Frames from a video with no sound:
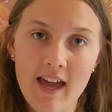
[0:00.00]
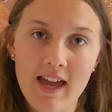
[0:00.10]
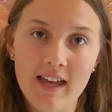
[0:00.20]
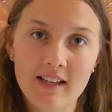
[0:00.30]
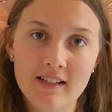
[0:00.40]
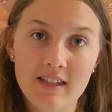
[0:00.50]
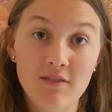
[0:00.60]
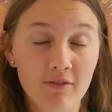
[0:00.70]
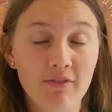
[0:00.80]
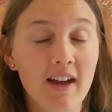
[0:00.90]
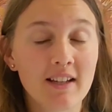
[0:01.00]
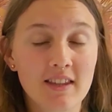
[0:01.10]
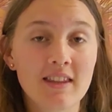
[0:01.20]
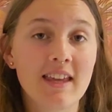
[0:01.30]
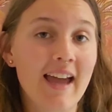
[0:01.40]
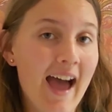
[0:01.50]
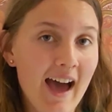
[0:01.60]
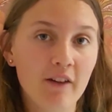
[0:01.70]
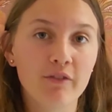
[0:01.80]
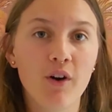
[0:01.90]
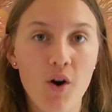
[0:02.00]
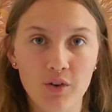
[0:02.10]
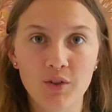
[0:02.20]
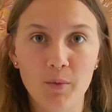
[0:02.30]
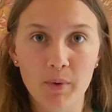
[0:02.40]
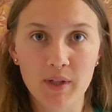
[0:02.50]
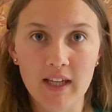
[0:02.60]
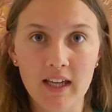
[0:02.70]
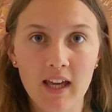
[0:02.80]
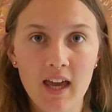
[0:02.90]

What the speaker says: and the effect that they have on your body.